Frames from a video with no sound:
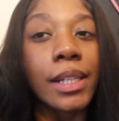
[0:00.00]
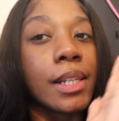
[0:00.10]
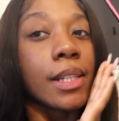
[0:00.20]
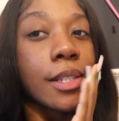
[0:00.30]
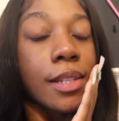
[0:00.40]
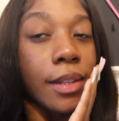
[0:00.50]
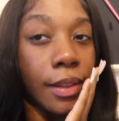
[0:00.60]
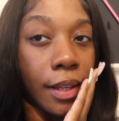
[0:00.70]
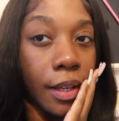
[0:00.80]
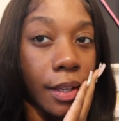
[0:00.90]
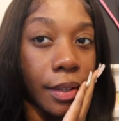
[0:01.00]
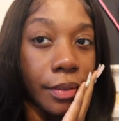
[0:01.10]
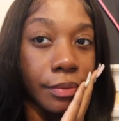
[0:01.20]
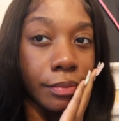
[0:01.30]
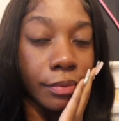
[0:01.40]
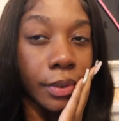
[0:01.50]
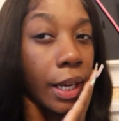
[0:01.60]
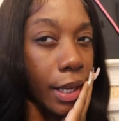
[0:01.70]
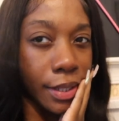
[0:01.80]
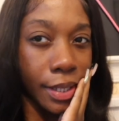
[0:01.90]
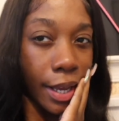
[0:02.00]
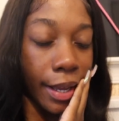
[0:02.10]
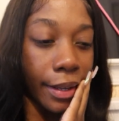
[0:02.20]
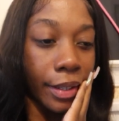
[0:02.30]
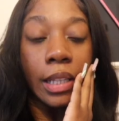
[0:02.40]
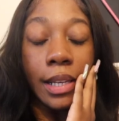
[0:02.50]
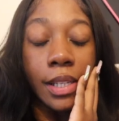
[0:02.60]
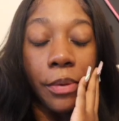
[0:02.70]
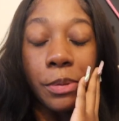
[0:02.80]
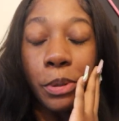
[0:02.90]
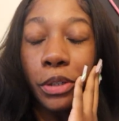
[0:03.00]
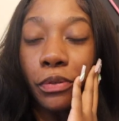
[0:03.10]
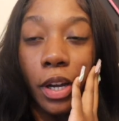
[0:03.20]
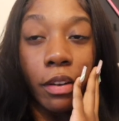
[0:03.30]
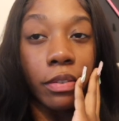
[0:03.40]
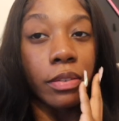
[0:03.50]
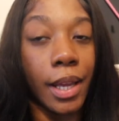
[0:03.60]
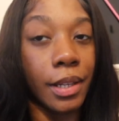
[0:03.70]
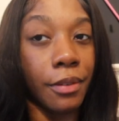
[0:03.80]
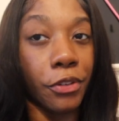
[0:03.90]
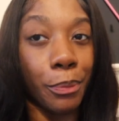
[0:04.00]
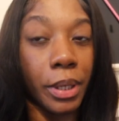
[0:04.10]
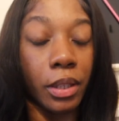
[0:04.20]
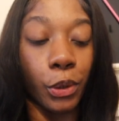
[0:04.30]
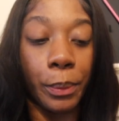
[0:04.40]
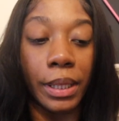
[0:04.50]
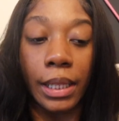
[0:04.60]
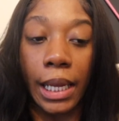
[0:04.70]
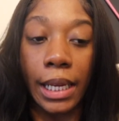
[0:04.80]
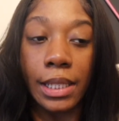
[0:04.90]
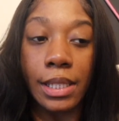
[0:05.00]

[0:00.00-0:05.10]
it is the next day last night was pretty rough ended filming a little bit late